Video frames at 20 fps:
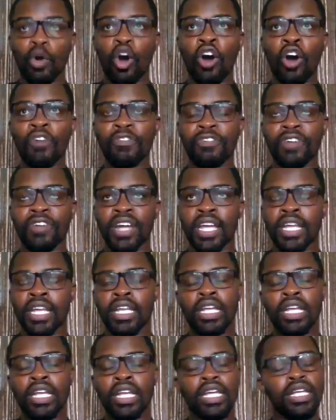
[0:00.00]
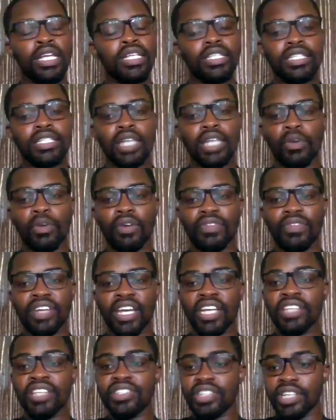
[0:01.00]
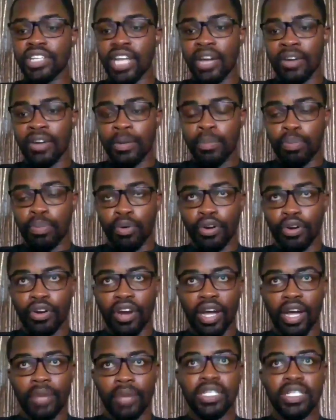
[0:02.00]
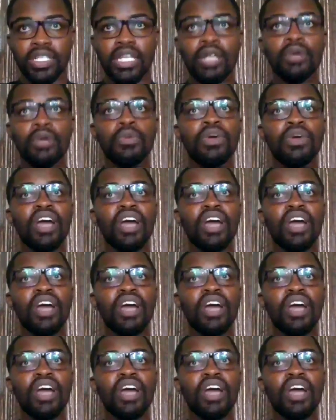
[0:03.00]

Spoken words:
offering some of the engineering programs.